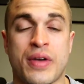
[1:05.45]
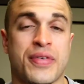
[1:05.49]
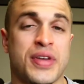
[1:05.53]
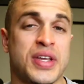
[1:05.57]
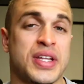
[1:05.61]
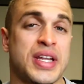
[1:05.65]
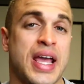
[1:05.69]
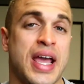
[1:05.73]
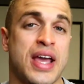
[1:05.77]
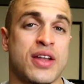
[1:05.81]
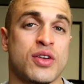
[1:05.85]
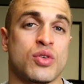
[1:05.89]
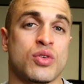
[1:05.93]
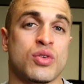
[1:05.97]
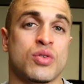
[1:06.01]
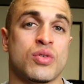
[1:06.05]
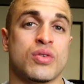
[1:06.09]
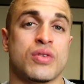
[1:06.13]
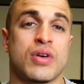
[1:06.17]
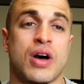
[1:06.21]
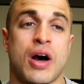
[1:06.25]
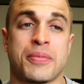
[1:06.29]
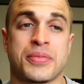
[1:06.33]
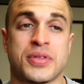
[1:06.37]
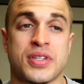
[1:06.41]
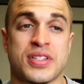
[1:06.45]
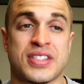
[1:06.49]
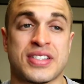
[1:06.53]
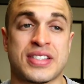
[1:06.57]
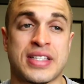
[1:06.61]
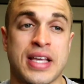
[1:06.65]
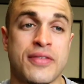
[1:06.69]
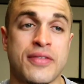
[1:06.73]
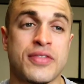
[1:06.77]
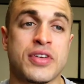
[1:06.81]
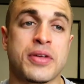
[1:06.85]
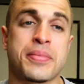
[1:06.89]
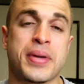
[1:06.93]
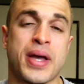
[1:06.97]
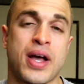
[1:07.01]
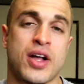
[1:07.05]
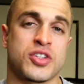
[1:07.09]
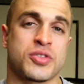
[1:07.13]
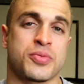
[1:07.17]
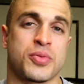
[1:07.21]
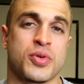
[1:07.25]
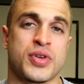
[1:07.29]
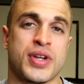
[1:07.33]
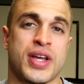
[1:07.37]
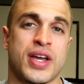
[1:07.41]
if it can handle up to 70
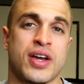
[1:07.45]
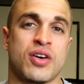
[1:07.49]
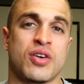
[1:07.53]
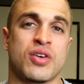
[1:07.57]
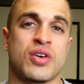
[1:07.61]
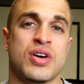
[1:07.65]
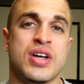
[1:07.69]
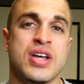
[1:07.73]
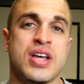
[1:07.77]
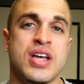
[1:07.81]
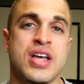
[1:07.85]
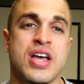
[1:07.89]
pounds per nail,